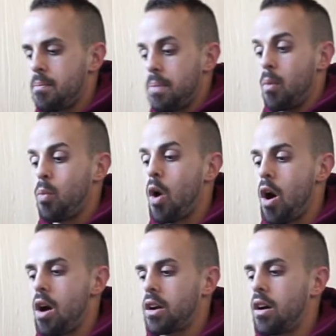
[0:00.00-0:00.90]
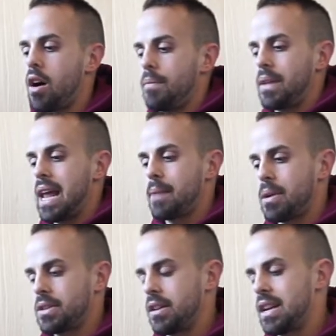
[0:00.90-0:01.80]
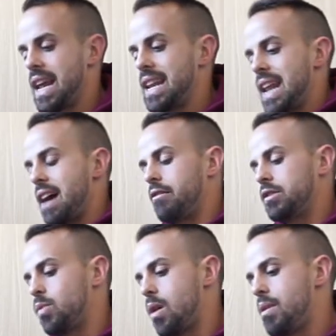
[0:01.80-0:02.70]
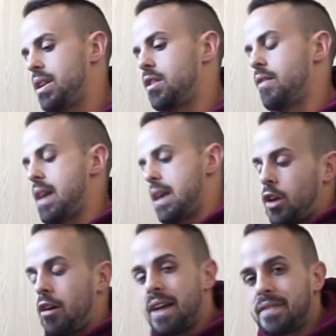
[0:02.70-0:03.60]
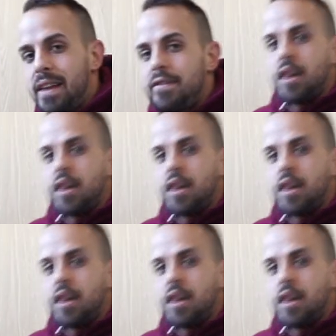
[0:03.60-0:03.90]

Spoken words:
but work up the leg by turning it in and out as well when you do it. Don't have to lift